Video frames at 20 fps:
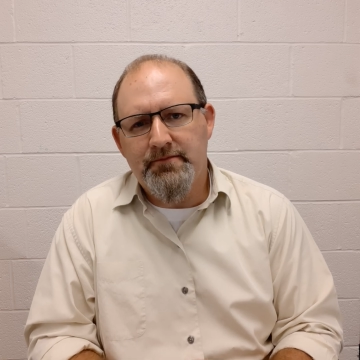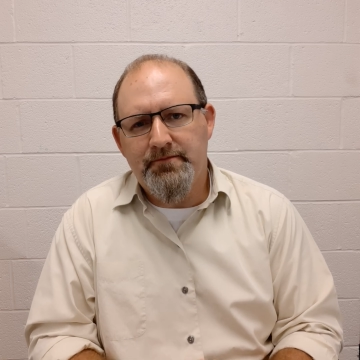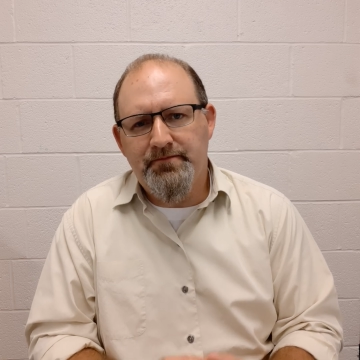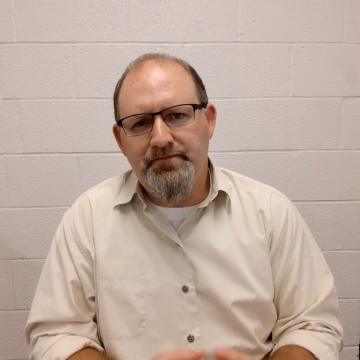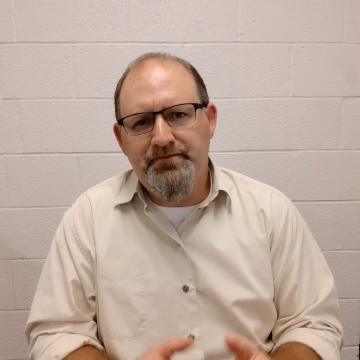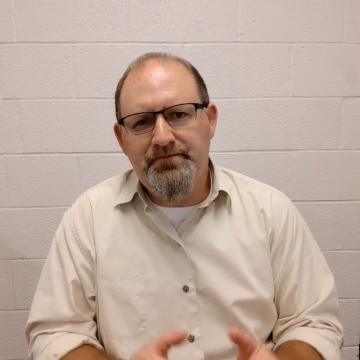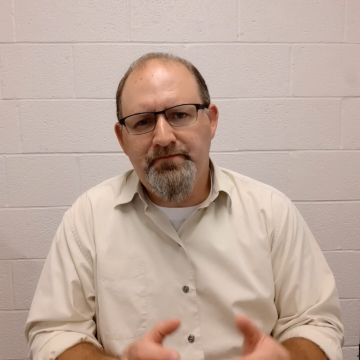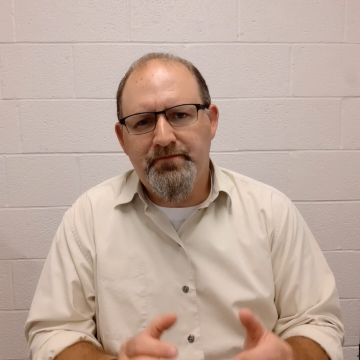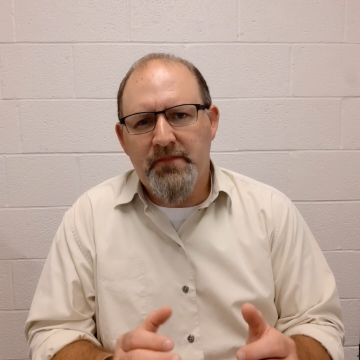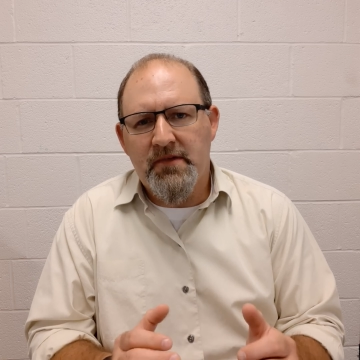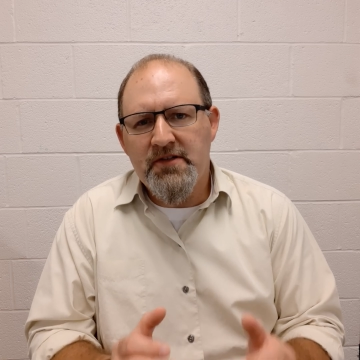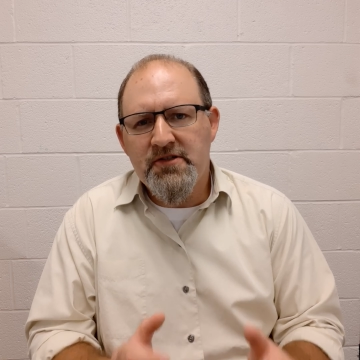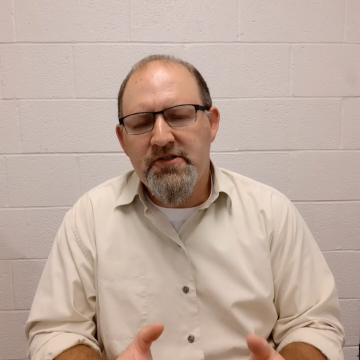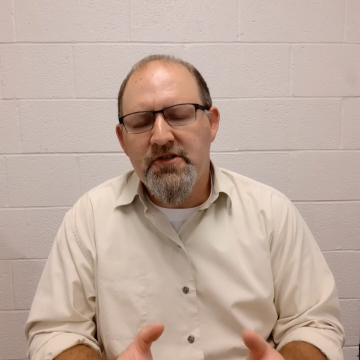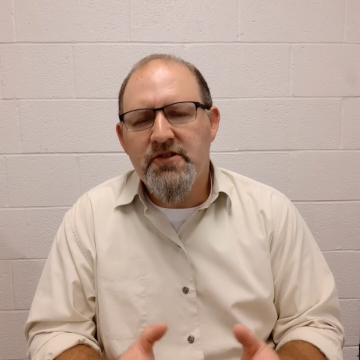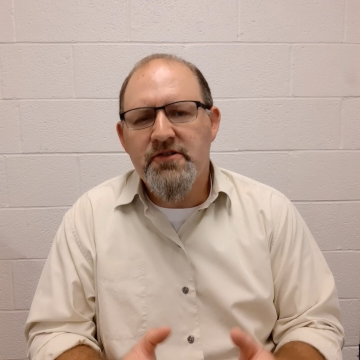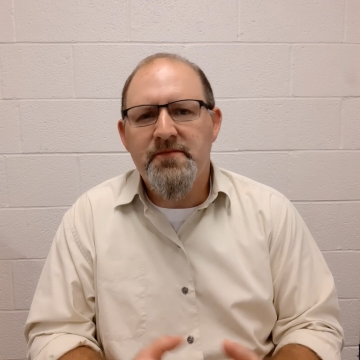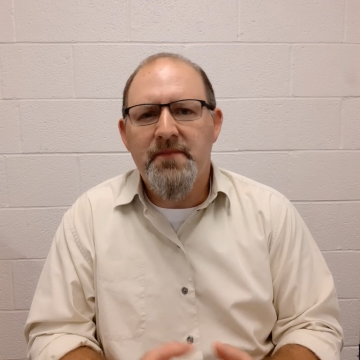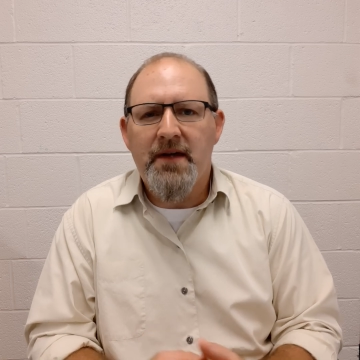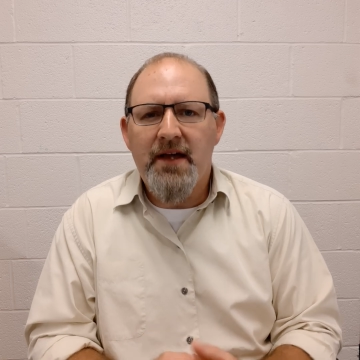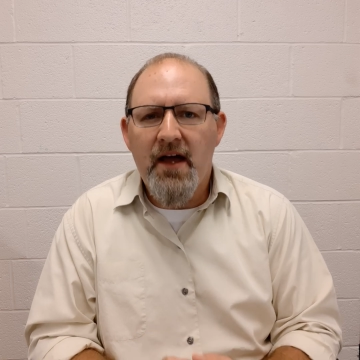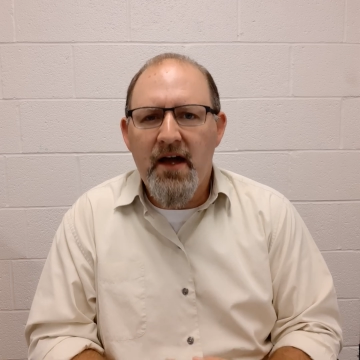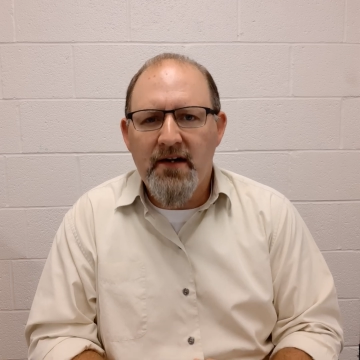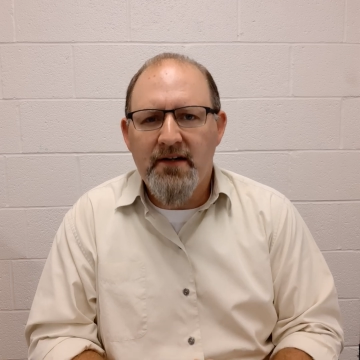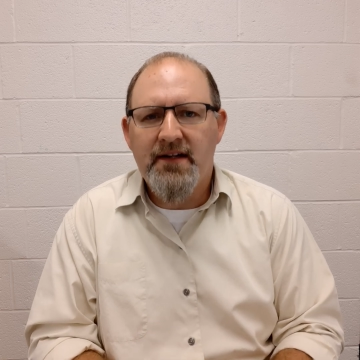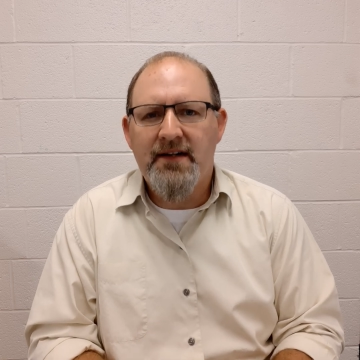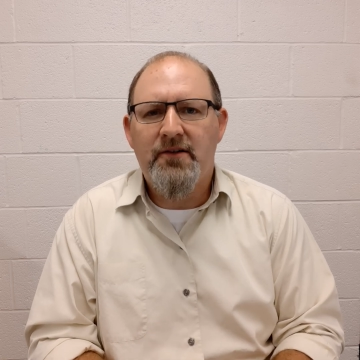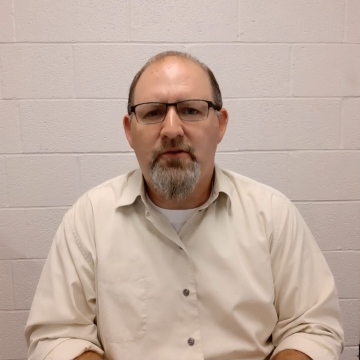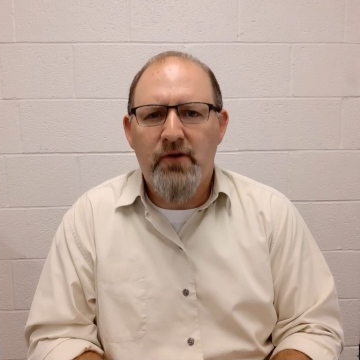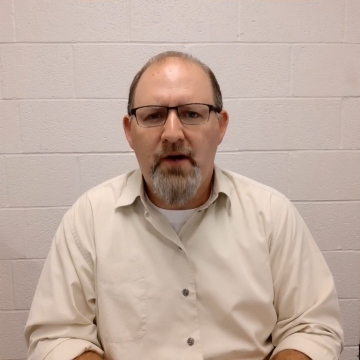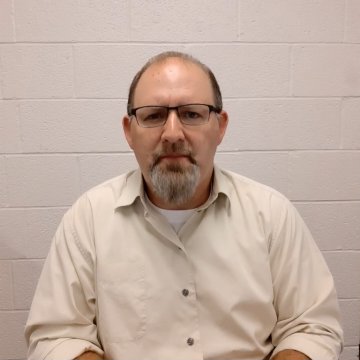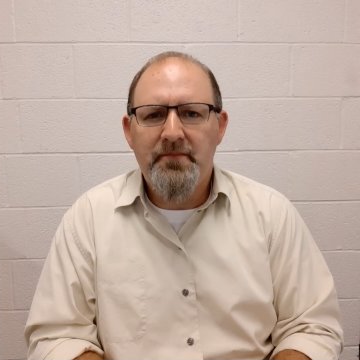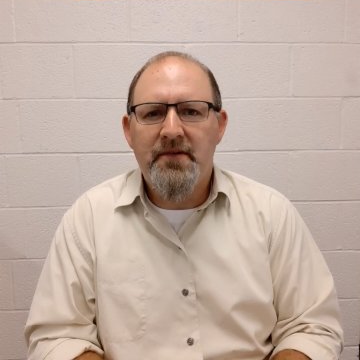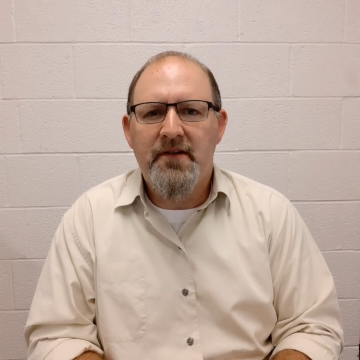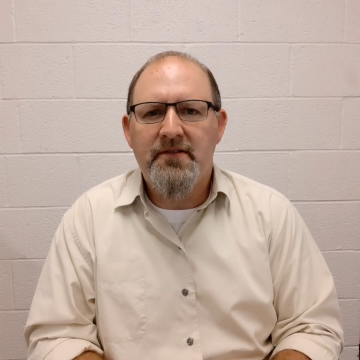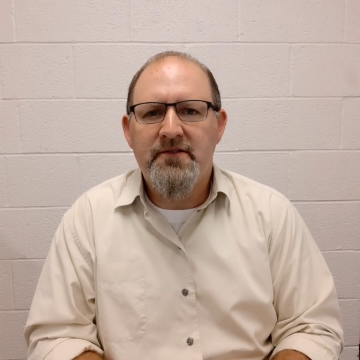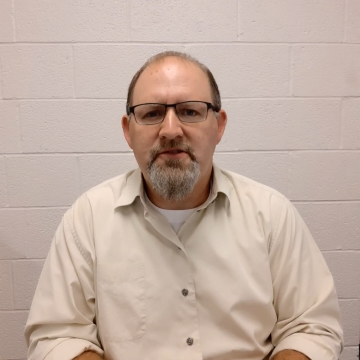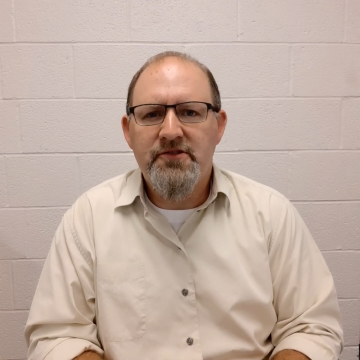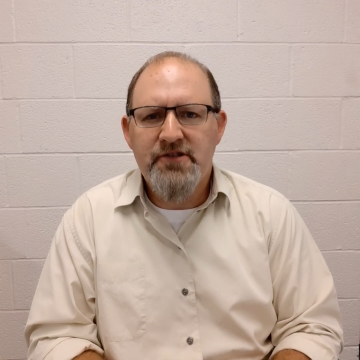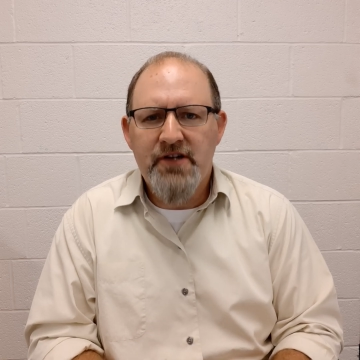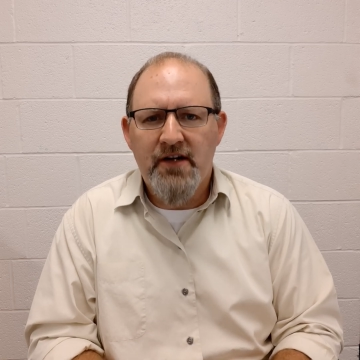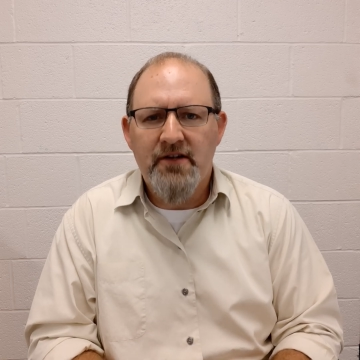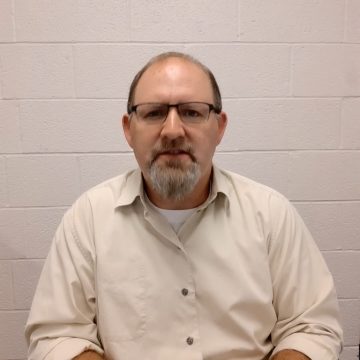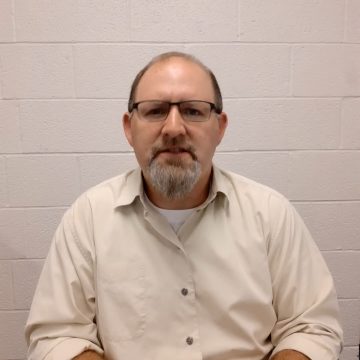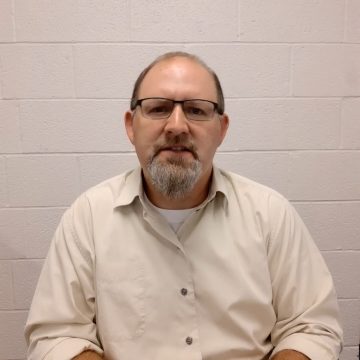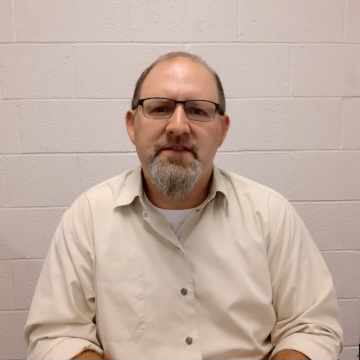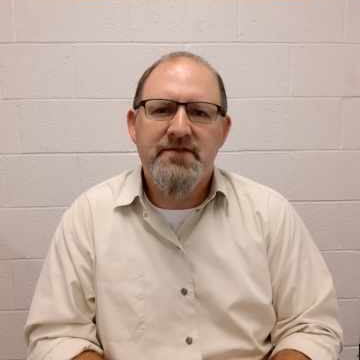uninterrupted chunks